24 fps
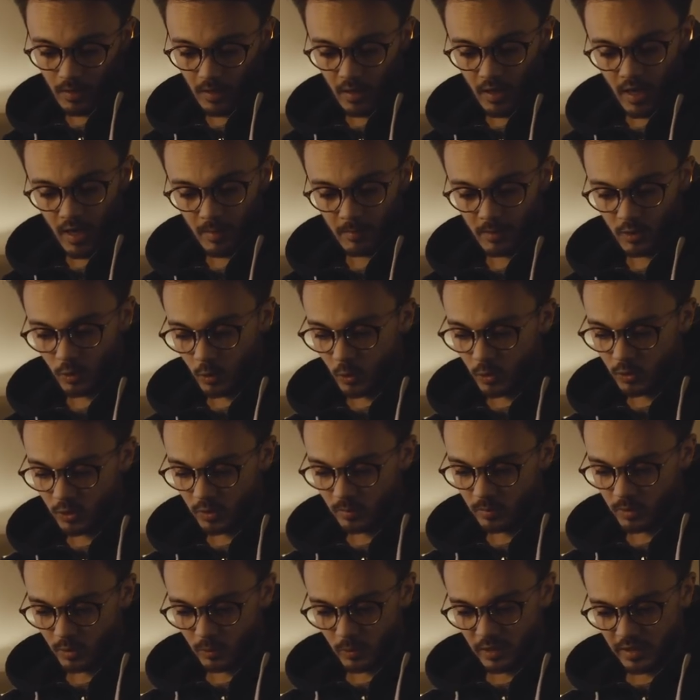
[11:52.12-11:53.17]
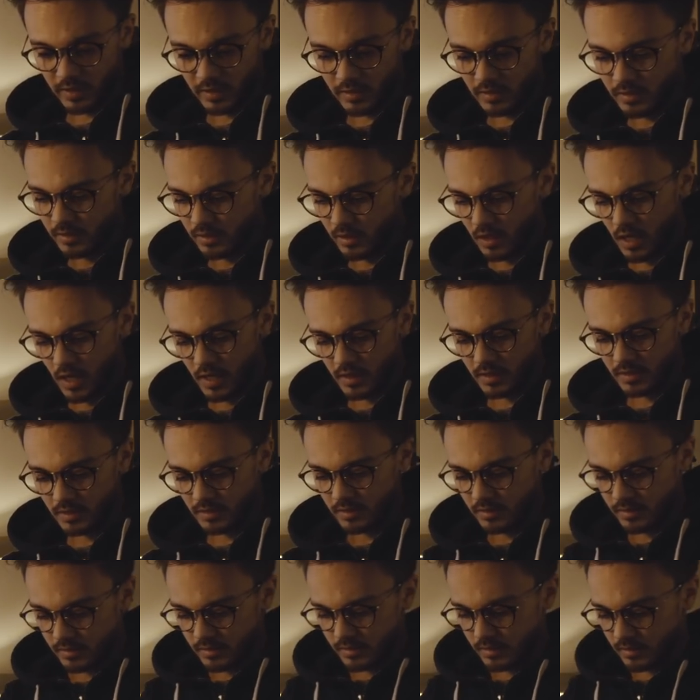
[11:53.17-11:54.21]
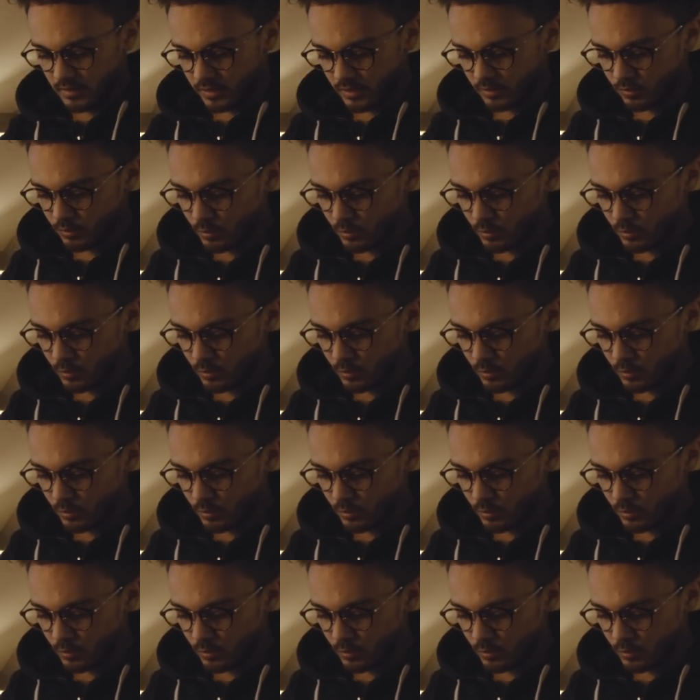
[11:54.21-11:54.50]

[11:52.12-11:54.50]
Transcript: It's awesome, it's wicked. Like, it's